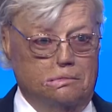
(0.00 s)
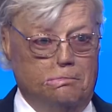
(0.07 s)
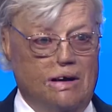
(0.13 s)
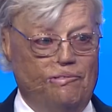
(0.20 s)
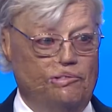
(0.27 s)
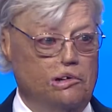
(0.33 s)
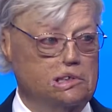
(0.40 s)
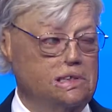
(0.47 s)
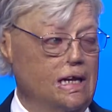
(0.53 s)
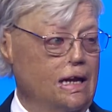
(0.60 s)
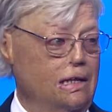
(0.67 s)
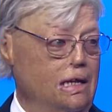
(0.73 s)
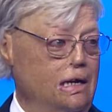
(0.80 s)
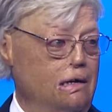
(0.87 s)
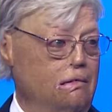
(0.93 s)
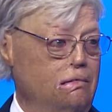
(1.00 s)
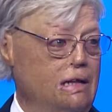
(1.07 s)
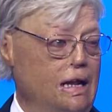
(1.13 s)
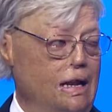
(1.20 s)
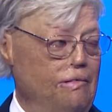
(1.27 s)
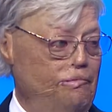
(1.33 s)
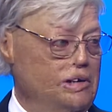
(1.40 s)
My first day there,
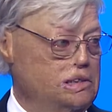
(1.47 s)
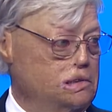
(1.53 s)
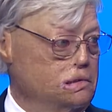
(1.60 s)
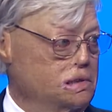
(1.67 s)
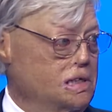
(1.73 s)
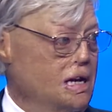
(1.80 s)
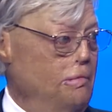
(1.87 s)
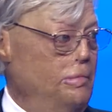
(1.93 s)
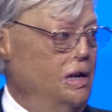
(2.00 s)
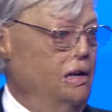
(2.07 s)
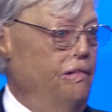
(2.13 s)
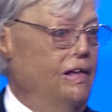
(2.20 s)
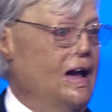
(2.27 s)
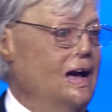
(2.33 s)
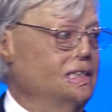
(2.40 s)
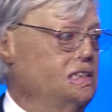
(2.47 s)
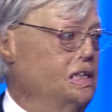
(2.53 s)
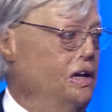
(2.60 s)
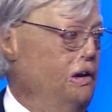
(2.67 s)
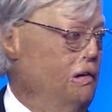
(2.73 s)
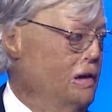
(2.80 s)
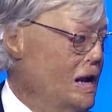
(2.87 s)
they let visitors come into the I C
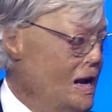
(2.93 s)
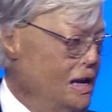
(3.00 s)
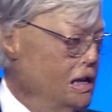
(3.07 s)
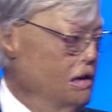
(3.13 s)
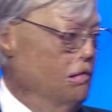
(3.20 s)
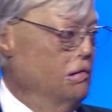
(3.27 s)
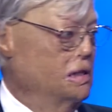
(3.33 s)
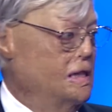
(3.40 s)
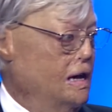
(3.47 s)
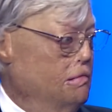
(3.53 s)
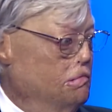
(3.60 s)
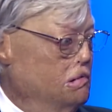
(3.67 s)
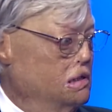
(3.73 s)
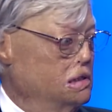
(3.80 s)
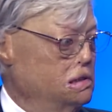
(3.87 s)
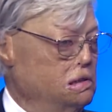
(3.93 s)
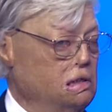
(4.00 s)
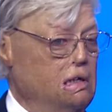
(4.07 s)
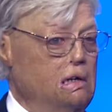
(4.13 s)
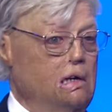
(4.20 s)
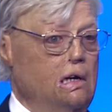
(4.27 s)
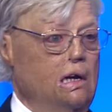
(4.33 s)
U, and I didn't know what that was.
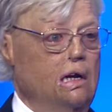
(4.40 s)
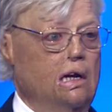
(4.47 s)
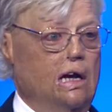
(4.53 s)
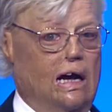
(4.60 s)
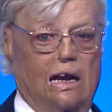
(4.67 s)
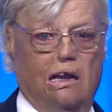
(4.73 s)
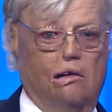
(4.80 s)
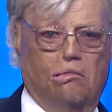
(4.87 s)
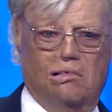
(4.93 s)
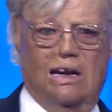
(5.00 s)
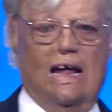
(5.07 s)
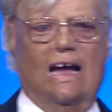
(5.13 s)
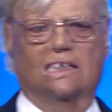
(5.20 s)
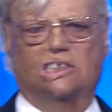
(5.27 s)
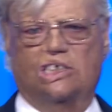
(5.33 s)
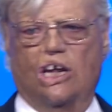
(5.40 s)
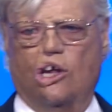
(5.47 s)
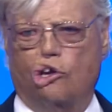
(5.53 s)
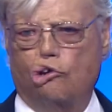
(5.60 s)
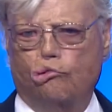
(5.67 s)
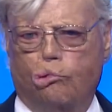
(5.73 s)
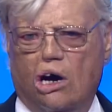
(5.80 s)
I didn't know what an I C
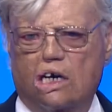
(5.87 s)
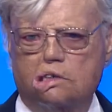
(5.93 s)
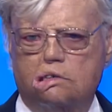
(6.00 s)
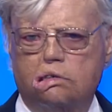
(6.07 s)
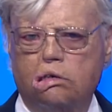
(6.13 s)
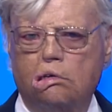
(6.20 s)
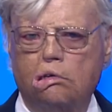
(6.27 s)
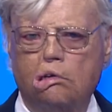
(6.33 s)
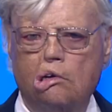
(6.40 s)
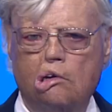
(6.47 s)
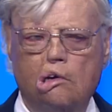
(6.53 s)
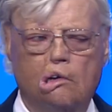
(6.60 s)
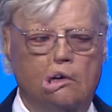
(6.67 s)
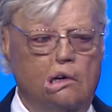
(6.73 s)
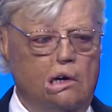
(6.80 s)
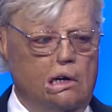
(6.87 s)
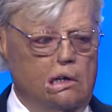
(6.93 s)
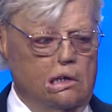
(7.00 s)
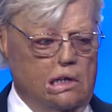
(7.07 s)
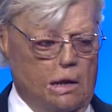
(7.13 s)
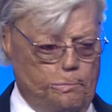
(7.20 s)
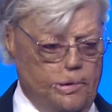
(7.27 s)
U was.
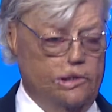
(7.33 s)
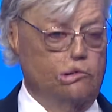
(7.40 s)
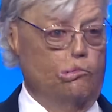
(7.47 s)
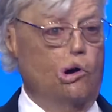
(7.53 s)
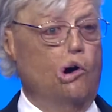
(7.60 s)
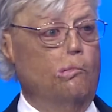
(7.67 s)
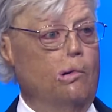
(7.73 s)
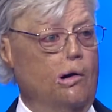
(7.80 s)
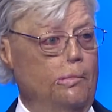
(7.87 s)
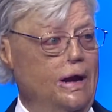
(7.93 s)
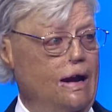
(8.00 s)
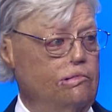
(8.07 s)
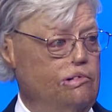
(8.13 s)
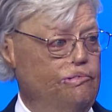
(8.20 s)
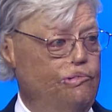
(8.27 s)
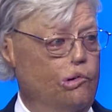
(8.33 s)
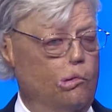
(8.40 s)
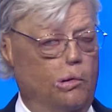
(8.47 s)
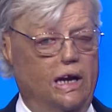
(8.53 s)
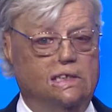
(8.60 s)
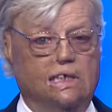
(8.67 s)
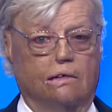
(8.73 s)
They put the robe on me. After four
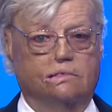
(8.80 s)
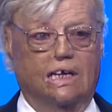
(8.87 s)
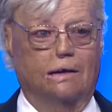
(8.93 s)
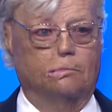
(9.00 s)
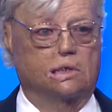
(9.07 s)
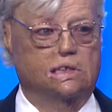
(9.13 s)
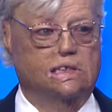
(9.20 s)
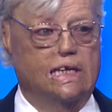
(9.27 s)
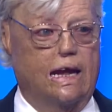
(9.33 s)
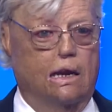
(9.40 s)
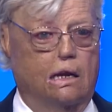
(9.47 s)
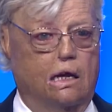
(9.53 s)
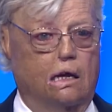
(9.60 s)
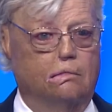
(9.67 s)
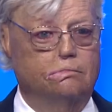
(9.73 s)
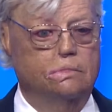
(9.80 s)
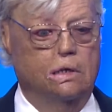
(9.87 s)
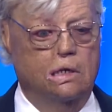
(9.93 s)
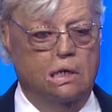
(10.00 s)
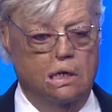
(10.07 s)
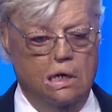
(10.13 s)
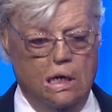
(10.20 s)
weeks, I was able to stand up.
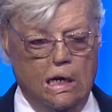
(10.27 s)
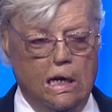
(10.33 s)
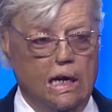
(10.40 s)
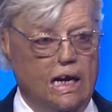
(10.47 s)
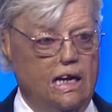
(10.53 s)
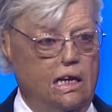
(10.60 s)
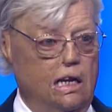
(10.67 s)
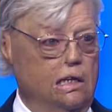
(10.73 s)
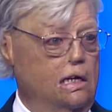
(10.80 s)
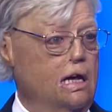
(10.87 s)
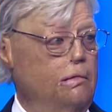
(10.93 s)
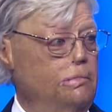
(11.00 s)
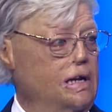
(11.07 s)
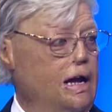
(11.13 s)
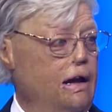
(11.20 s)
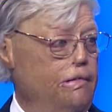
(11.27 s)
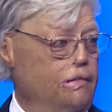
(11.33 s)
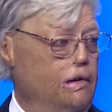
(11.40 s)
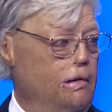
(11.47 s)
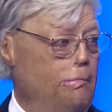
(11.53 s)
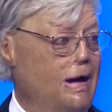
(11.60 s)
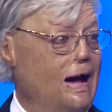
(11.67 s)
It didn't come
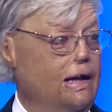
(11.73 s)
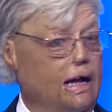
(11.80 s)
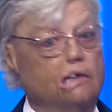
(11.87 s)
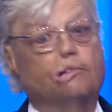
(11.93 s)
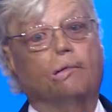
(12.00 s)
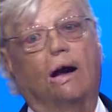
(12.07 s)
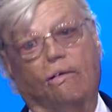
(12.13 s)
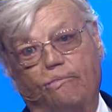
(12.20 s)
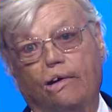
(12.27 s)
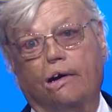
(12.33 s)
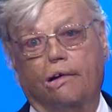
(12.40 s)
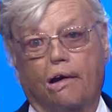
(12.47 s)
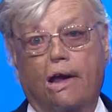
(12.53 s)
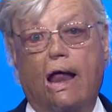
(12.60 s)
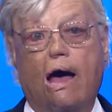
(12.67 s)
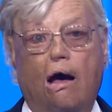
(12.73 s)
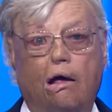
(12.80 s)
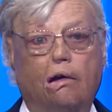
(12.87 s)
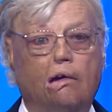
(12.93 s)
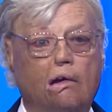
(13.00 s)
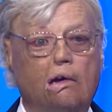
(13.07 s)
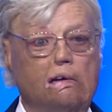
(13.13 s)
together in the back. That's when I figured it
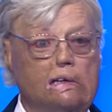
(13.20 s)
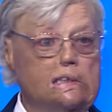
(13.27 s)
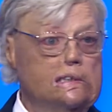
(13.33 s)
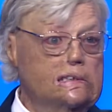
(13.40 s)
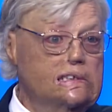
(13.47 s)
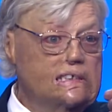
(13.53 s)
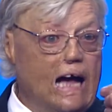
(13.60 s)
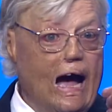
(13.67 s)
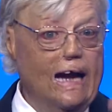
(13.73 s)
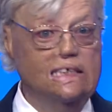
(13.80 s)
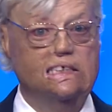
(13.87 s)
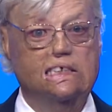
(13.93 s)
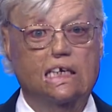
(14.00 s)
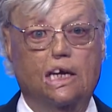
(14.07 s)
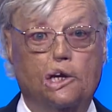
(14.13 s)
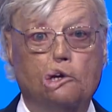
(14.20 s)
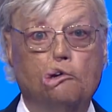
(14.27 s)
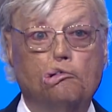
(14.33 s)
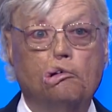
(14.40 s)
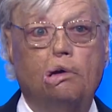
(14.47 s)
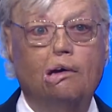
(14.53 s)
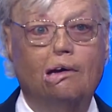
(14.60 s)
out. I C
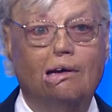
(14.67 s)
U.